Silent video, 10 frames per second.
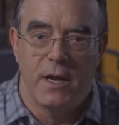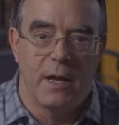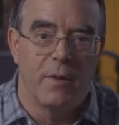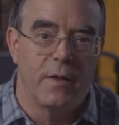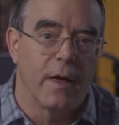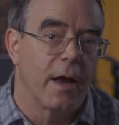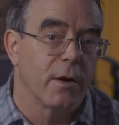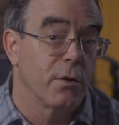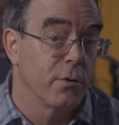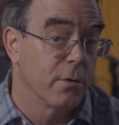namely
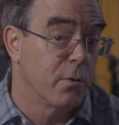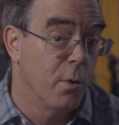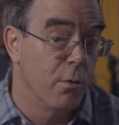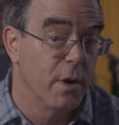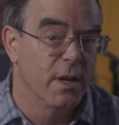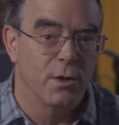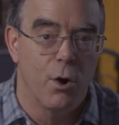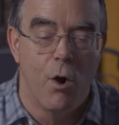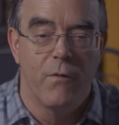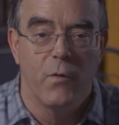that there, quote, is
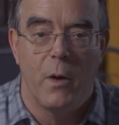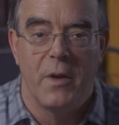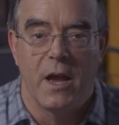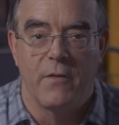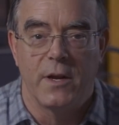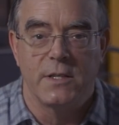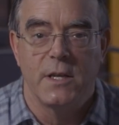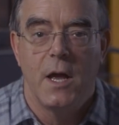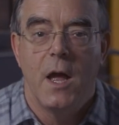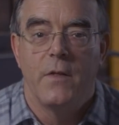overwhelming
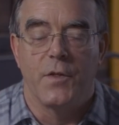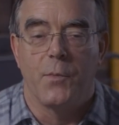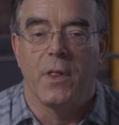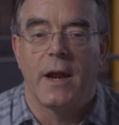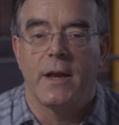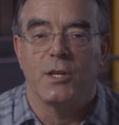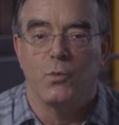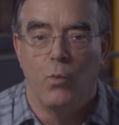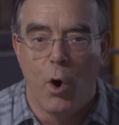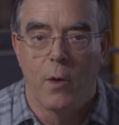evidence that the planet
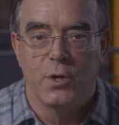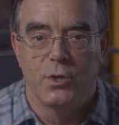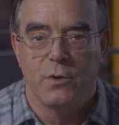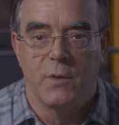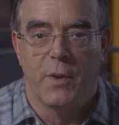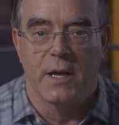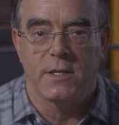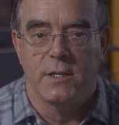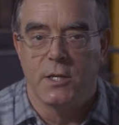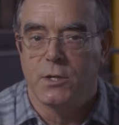has warmed during the
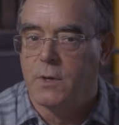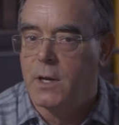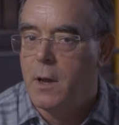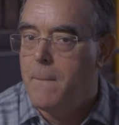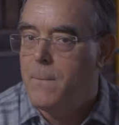past century.